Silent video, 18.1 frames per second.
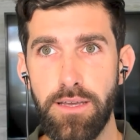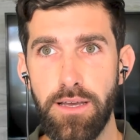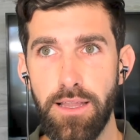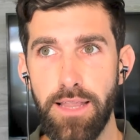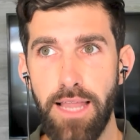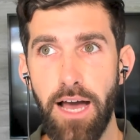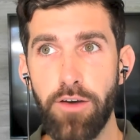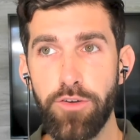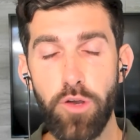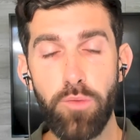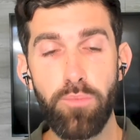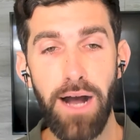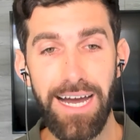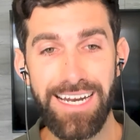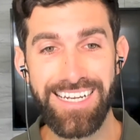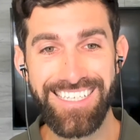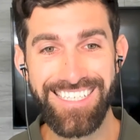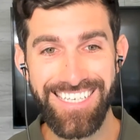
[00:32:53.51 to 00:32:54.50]
allow your
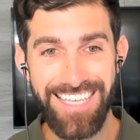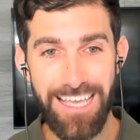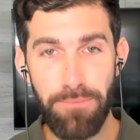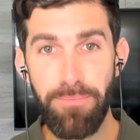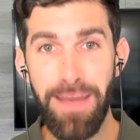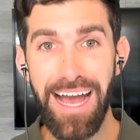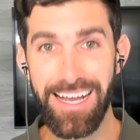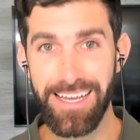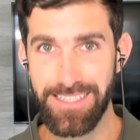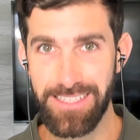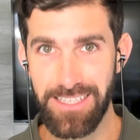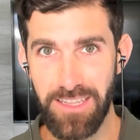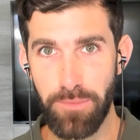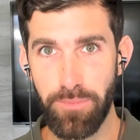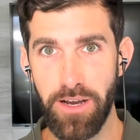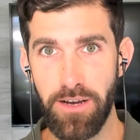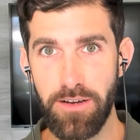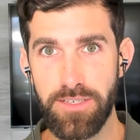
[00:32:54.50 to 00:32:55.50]
body to get back into
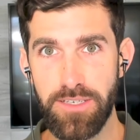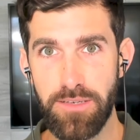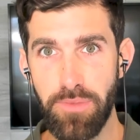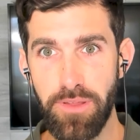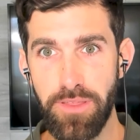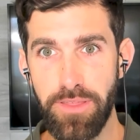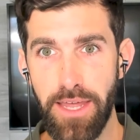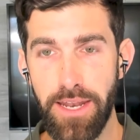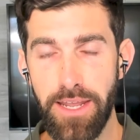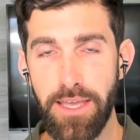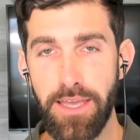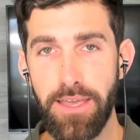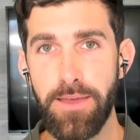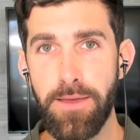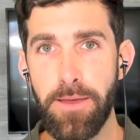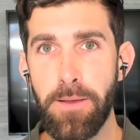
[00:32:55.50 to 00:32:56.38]
the parasympathetic,